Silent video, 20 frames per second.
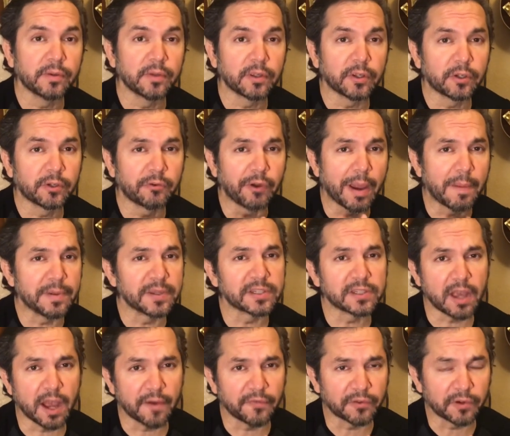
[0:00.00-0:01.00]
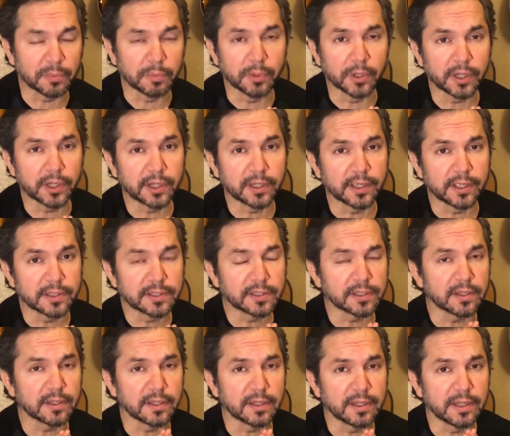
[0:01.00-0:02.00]
Grab his Hofner book. It's uh,
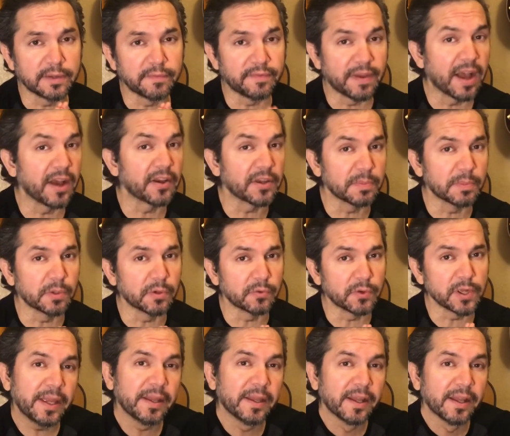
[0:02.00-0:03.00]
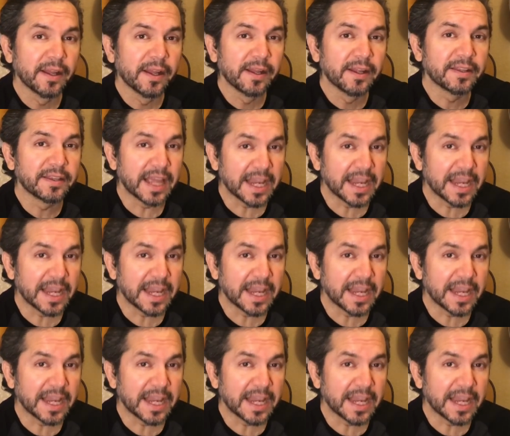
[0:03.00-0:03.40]
invaluable, really. Thanks